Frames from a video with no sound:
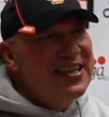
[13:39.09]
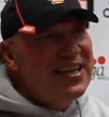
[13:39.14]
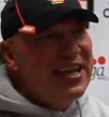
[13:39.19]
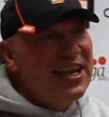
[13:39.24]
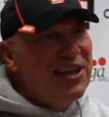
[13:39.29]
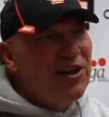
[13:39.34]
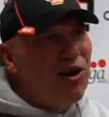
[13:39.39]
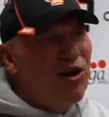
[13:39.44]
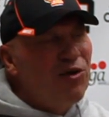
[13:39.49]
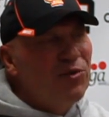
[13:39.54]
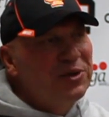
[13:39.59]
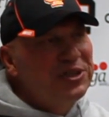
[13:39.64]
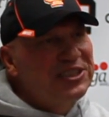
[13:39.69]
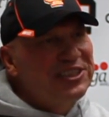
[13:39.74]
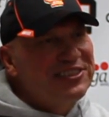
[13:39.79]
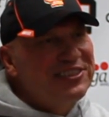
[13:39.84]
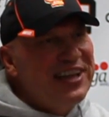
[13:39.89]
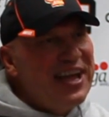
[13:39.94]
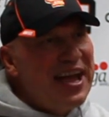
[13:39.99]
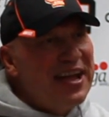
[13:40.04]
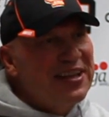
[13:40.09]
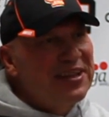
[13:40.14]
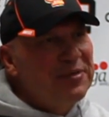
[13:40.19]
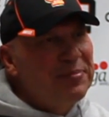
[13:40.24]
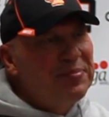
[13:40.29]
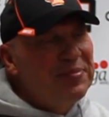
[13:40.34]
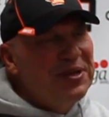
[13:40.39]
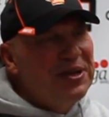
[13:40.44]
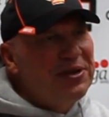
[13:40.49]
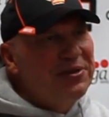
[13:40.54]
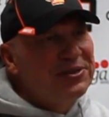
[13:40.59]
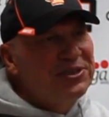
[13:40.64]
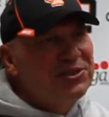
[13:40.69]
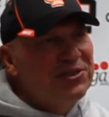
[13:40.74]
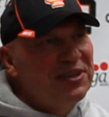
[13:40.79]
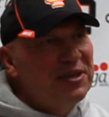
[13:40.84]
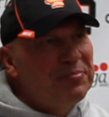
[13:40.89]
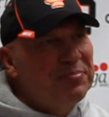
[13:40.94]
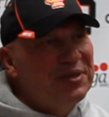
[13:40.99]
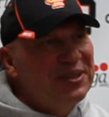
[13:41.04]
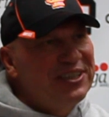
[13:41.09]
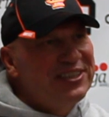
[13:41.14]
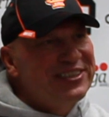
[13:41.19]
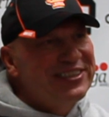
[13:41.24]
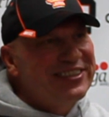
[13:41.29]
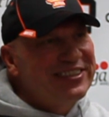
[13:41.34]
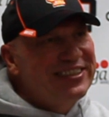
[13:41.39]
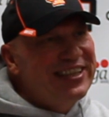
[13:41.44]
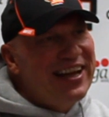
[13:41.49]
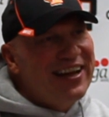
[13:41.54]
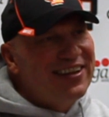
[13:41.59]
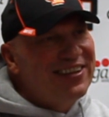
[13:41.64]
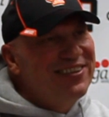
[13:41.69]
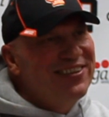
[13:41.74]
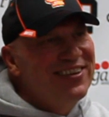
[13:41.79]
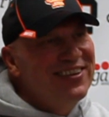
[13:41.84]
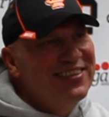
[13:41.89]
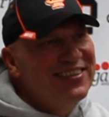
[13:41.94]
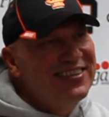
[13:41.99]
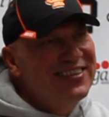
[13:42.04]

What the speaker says: He always attacked he always tried to punish the tackler.